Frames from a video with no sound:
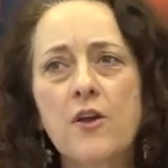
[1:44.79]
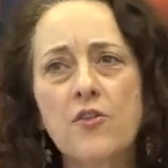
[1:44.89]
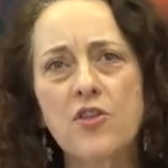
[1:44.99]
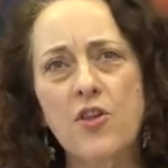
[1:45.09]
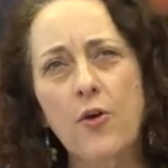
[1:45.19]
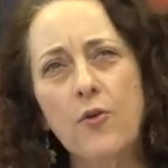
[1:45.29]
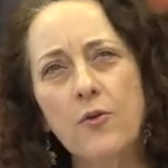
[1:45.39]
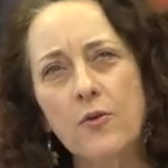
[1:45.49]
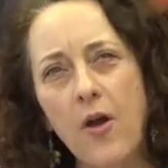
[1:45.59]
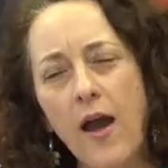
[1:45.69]
So
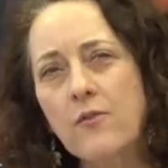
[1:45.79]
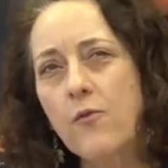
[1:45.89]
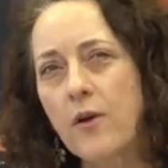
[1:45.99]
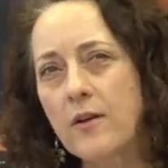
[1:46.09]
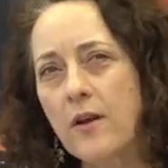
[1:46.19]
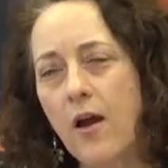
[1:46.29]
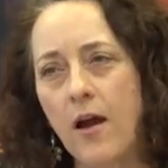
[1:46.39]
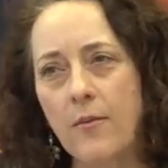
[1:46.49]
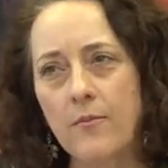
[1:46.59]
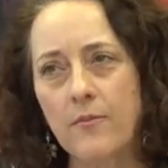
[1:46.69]
kind of what
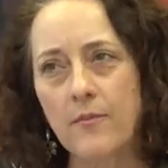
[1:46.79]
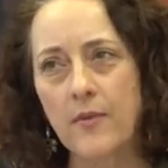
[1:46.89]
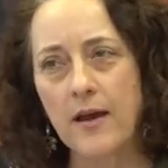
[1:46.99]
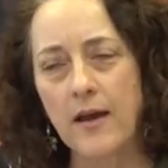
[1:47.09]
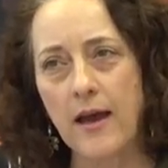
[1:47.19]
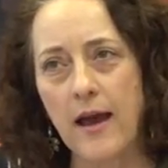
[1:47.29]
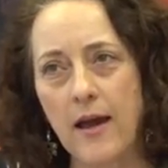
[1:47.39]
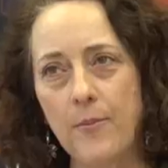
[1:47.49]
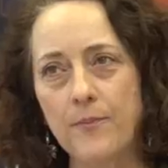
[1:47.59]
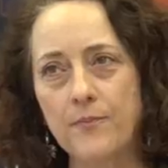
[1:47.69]
I'm
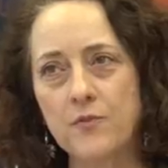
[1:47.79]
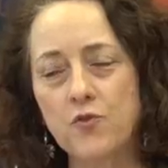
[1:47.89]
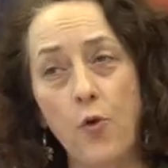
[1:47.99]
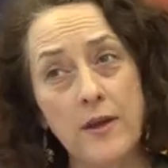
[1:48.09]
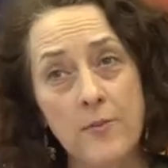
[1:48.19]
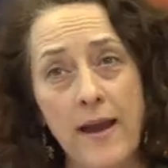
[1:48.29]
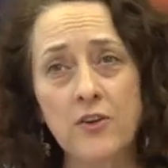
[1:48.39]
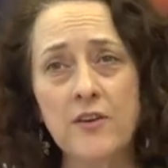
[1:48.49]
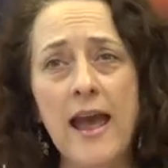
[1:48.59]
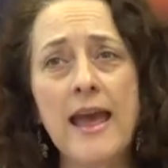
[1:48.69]
talking
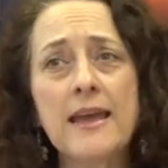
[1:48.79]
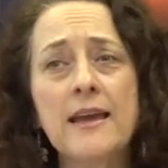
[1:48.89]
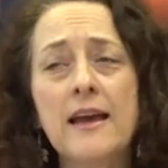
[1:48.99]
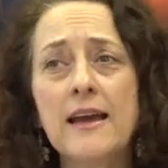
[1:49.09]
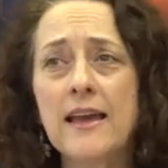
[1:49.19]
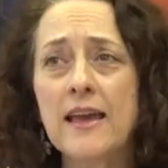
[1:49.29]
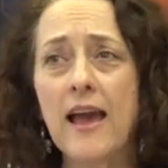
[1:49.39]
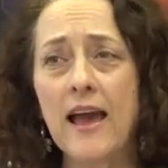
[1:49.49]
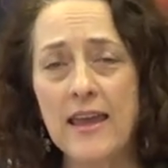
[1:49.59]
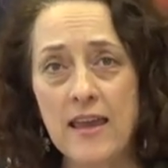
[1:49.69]
about today
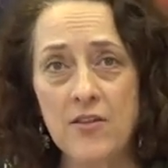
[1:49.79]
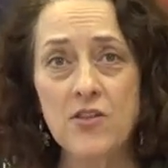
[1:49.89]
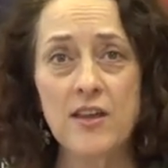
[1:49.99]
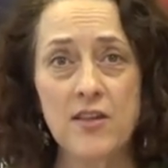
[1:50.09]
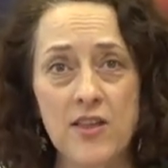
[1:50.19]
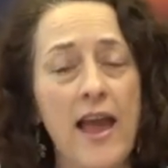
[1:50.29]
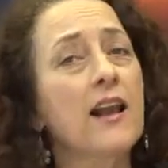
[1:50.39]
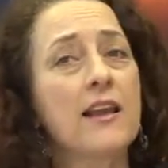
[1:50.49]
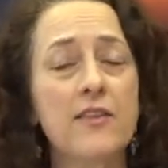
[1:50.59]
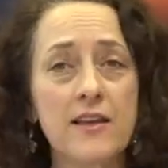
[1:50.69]
is
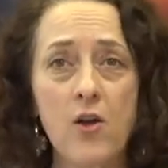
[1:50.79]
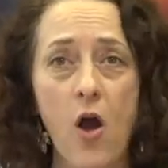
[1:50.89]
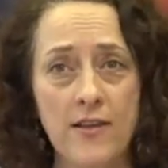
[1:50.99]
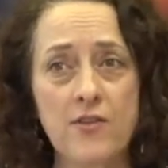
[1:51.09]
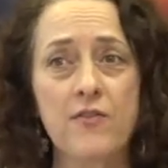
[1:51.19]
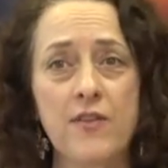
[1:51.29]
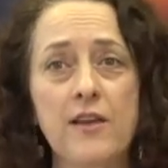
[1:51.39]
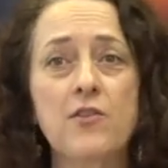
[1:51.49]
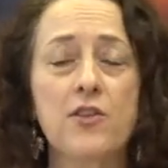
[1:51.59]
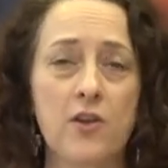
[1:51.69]
exactly the kinds of
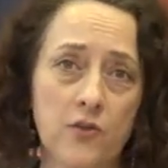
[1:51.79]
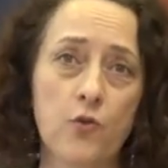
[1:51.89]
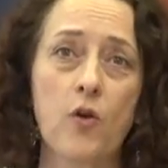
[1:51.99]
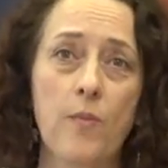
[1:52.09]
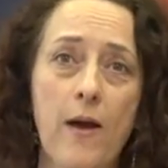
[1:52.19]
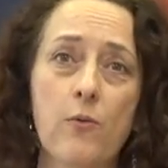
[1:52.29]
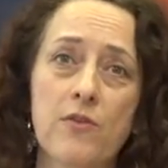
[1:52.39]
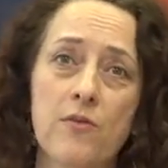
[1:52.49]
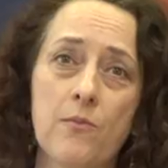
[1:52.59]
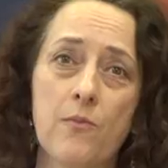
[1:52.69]
things that I talk about
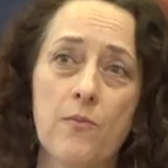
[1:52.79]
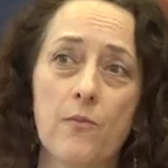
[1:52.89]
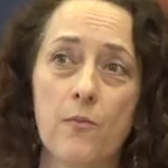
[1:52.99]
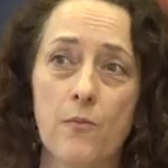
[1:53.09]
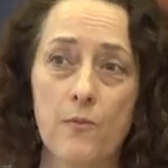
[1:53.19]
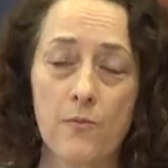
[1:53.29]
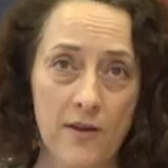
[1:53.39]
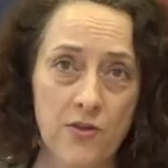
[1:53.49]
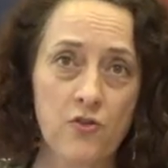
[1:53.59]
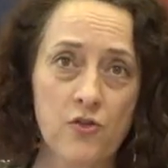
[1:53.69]
with
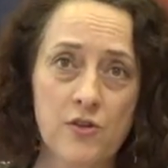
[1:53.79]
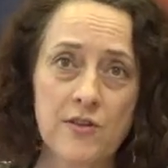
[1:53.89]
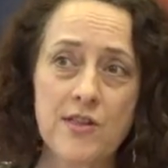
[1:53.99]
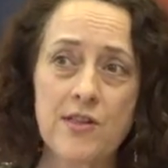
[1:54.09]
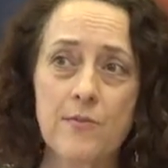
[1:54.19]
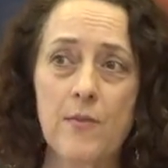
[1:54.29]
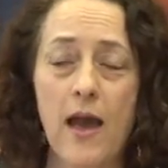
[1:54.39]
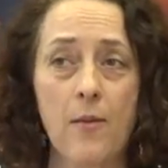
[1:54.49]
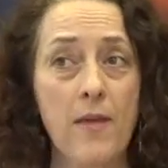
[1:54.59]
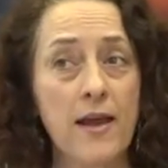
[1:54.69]
my students,
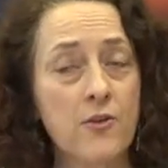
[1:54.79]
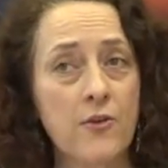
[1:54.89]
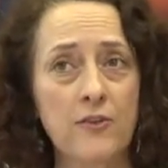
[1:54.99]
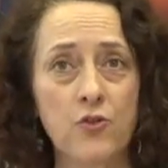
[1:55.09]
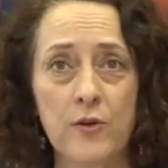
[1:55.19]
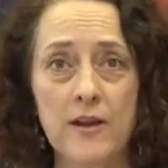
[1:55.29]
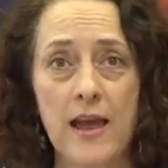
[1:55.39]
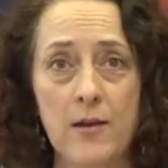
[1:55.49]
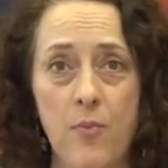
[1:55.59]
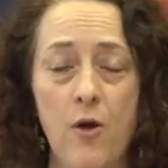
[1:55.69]
undergraduate
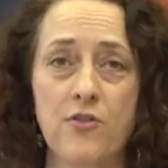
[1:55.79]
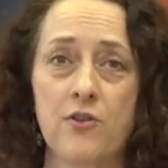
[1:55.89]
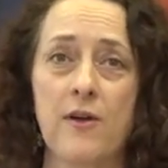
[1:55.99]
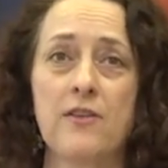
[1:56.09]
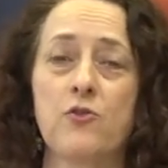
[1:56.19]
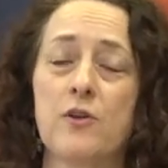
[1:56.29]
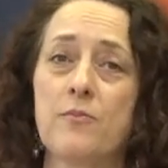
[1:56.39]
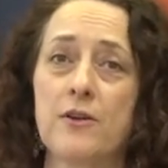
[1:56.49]
and postgraduate.